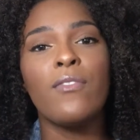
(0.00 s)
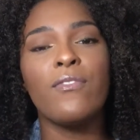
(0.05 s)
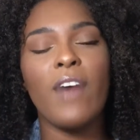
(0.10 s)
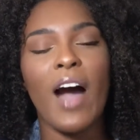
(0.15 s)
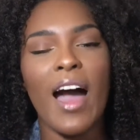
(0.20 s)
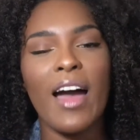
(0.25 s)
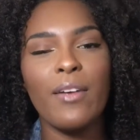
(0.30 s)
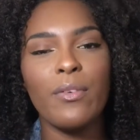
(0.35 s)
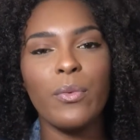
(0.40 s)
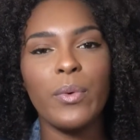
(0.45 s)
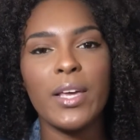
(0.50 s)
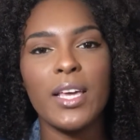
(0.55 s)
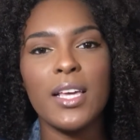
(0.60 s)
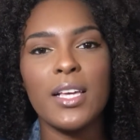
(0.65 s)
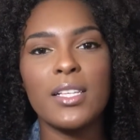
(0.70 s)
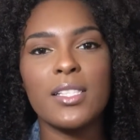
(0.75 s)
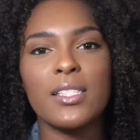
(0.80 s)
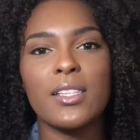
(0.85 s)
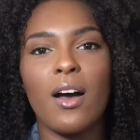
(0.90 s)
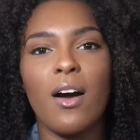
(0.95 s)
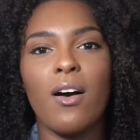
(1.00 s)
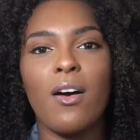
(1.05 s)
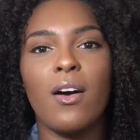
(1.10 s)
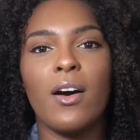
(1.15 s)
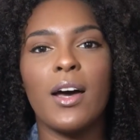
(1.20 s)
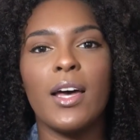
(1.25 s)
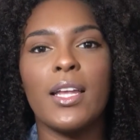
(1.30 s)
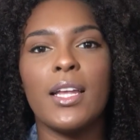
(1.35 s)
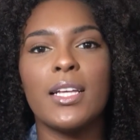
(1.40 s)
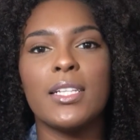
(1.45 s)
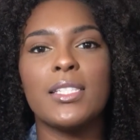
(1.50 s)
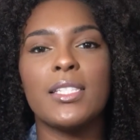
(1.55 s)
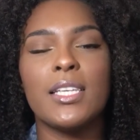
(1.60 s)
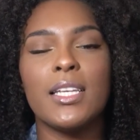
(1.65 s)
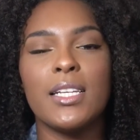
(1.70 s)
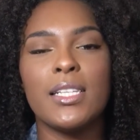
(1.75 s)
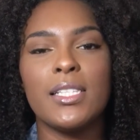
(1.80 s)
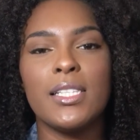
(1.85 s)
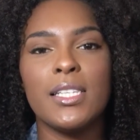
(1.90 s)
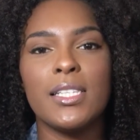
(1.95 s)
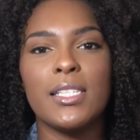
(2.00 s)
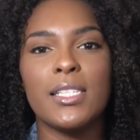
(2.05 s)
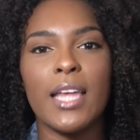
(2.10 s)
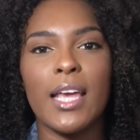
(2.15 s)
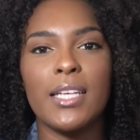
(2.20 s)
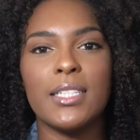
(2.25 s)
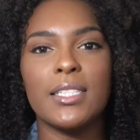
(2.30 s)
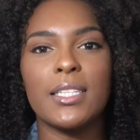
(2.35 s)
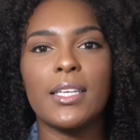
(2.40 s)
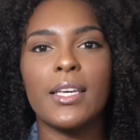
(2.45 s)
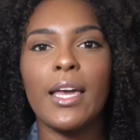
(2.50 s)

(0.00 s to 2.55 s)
5 weeks on Tennessee State's